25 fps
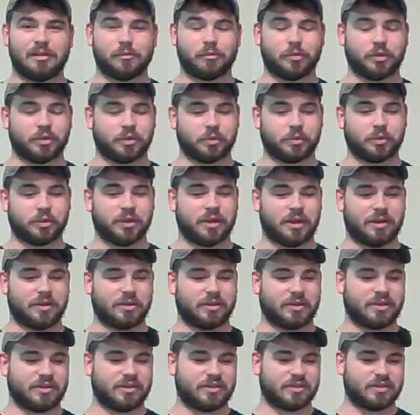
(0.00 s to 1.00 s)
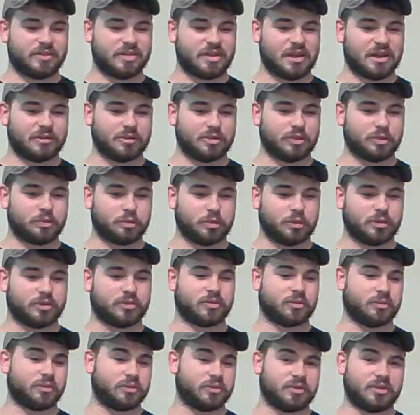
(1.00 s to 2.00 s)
But the reality is that this pistol